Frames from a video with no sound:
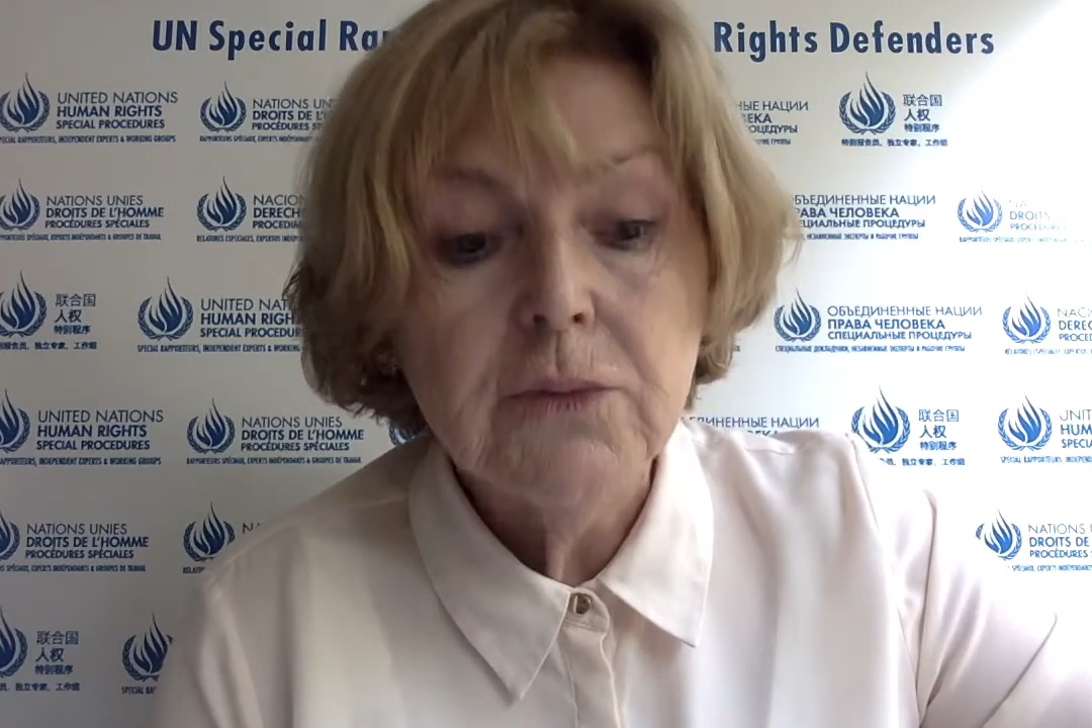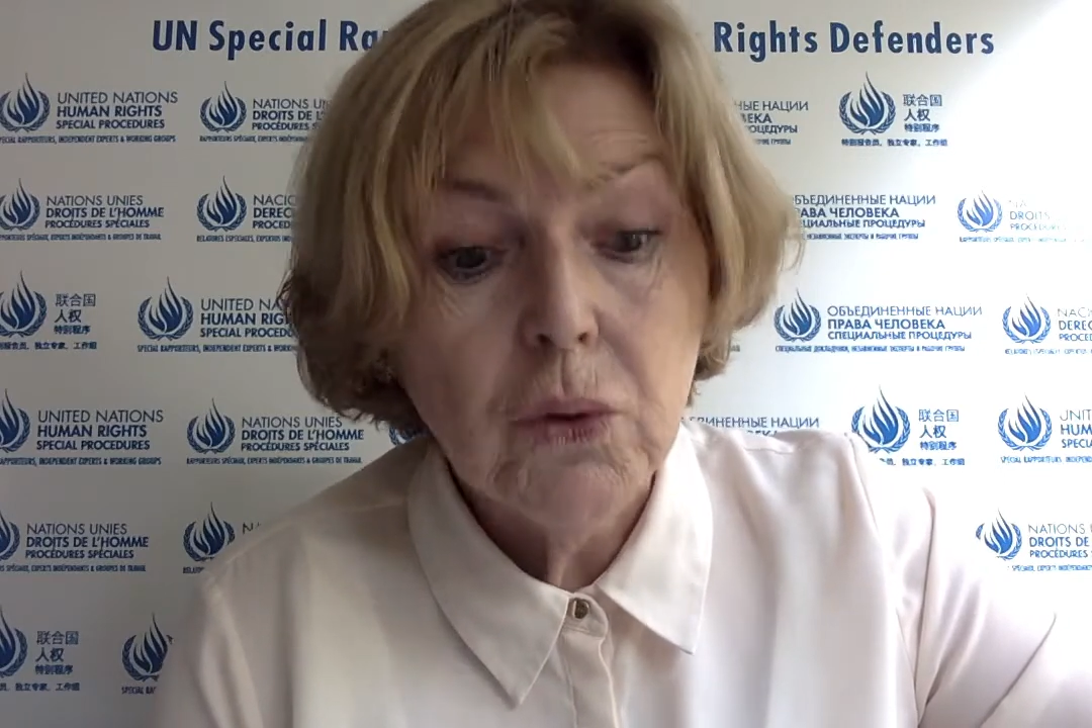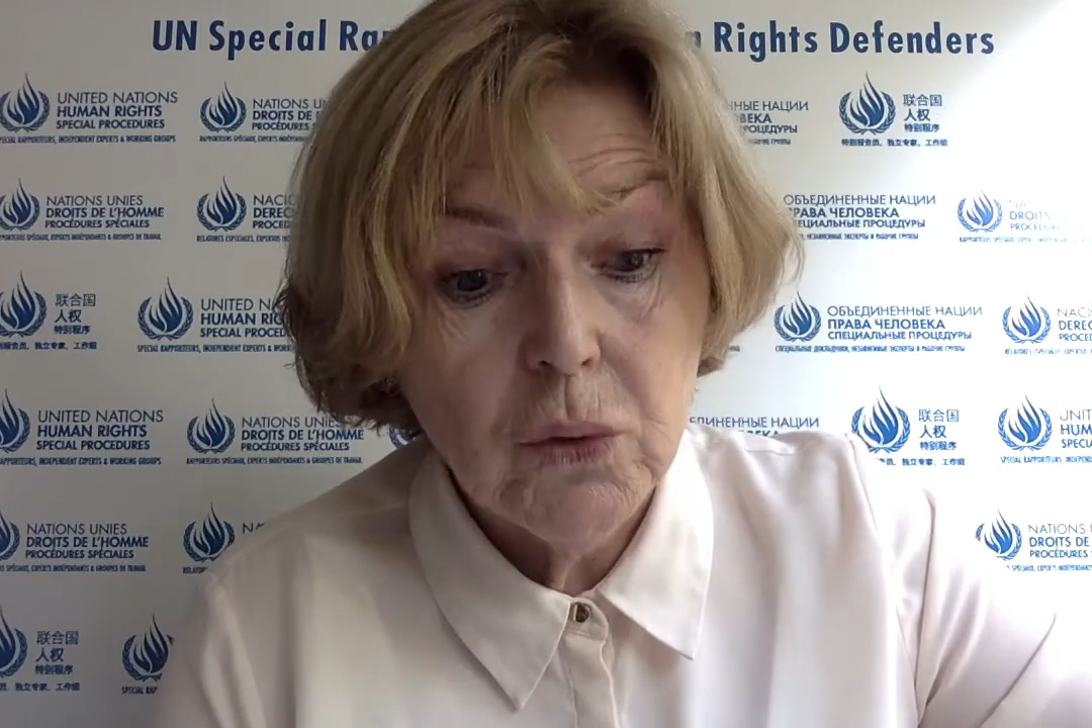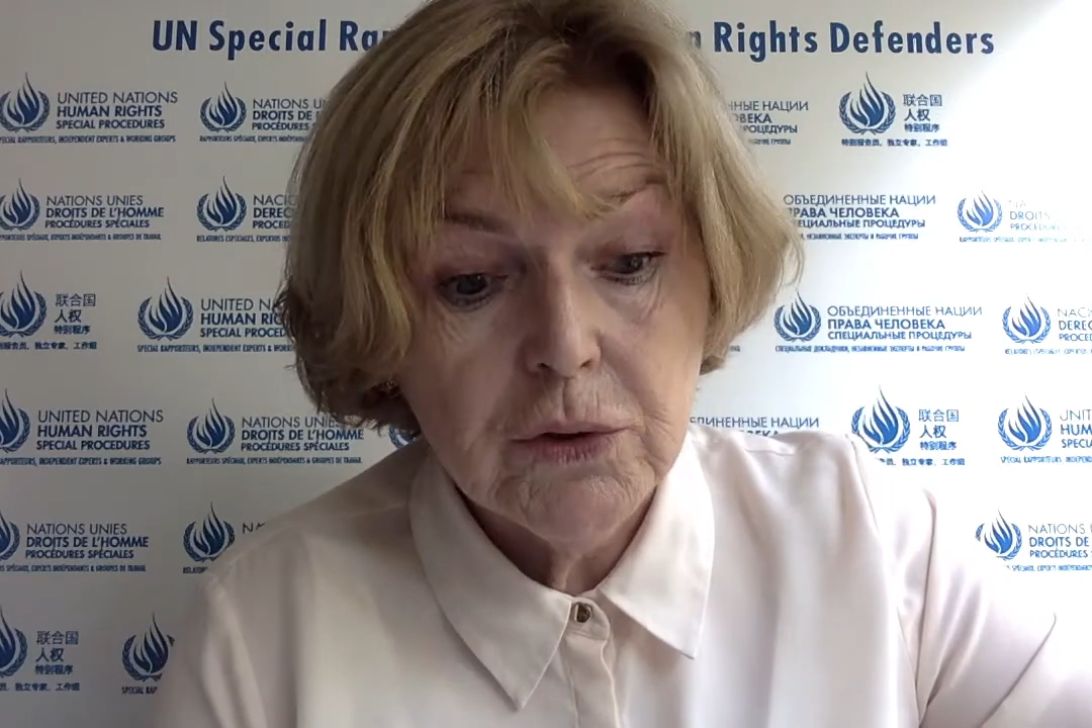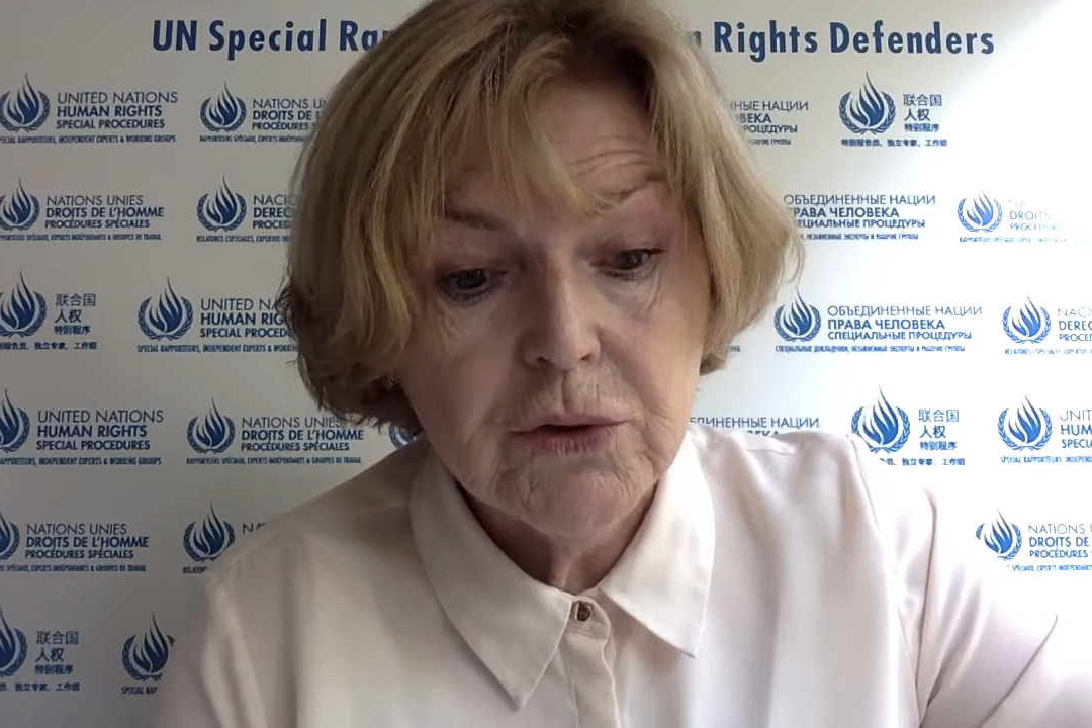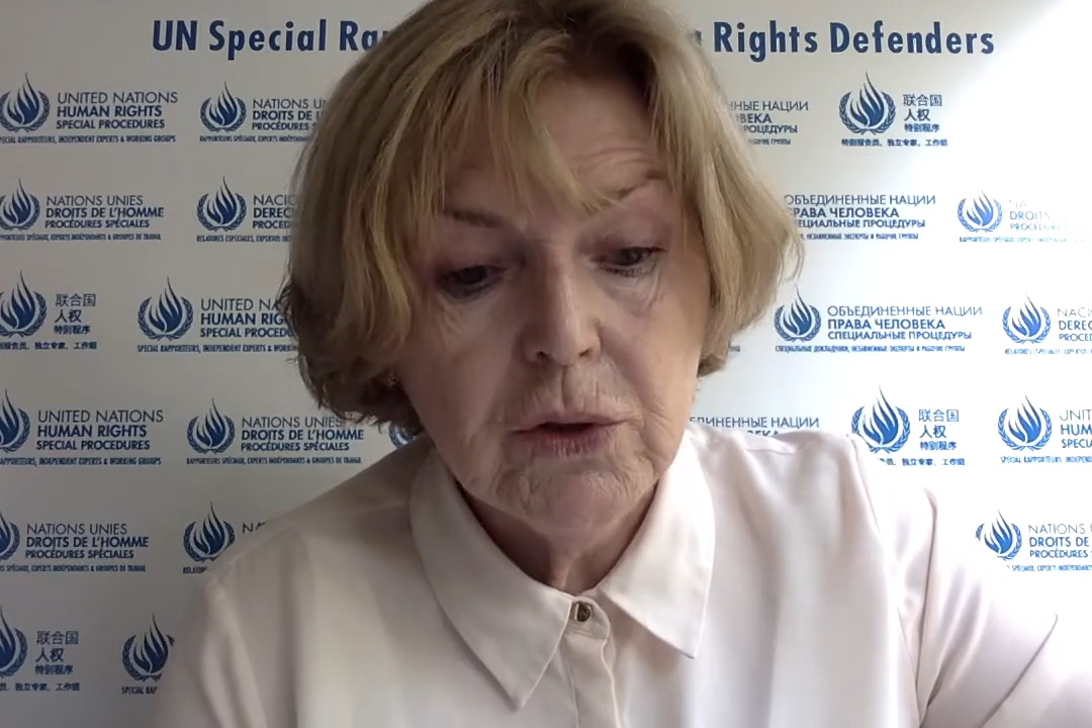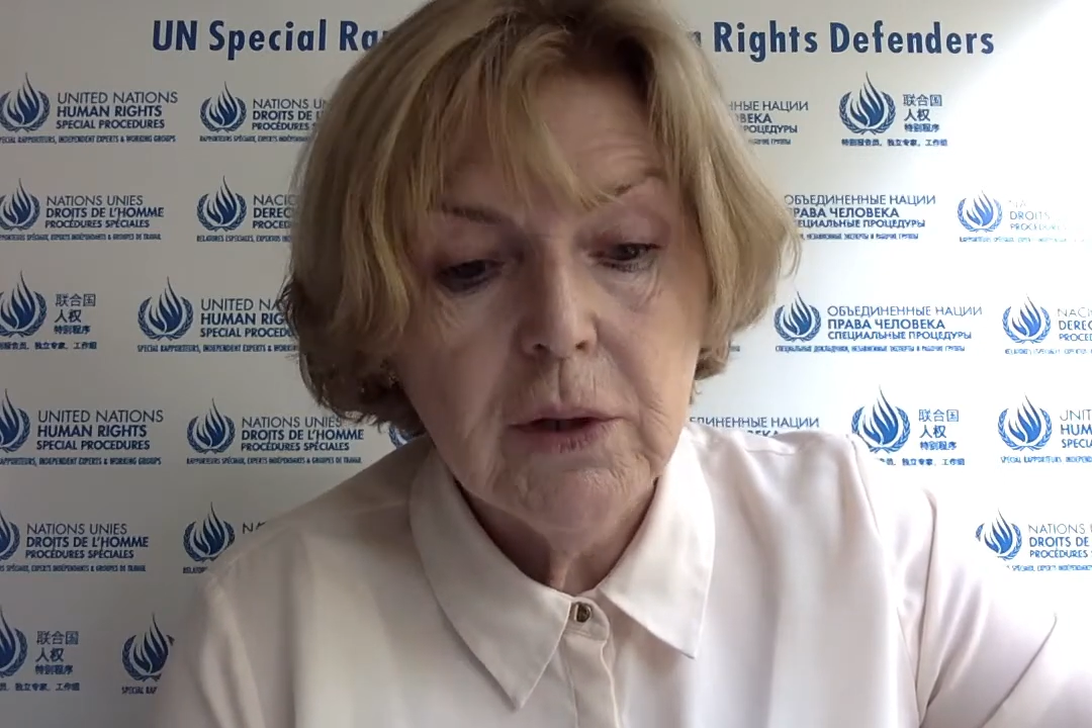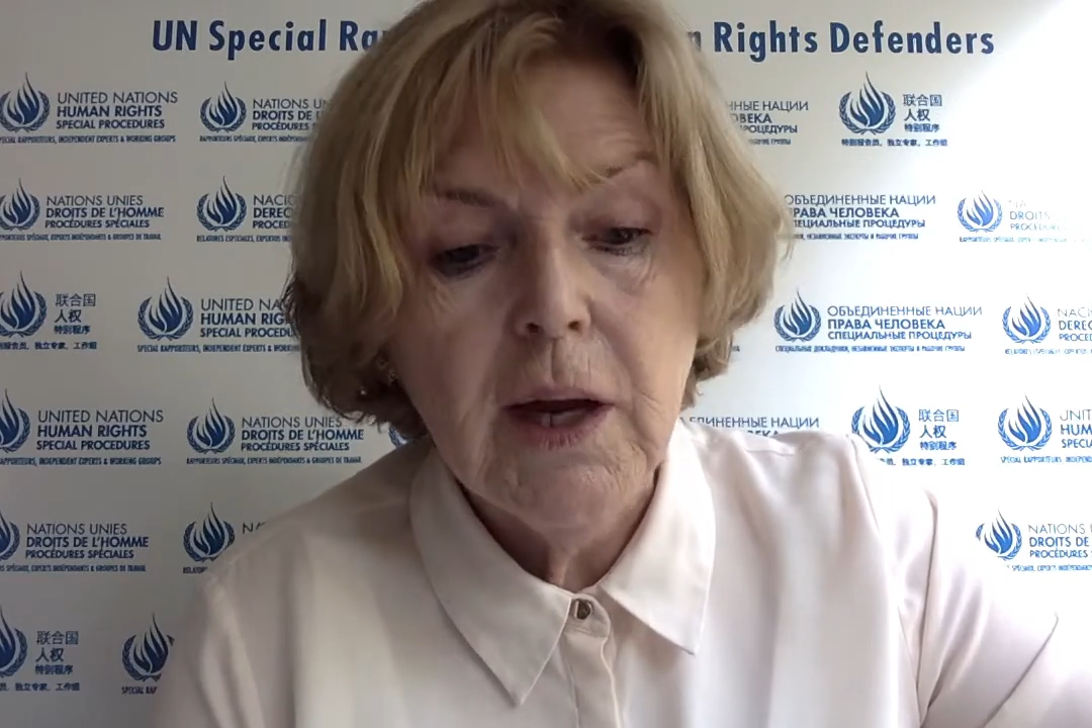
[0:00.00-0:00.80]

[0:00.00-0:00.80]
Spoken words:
torture,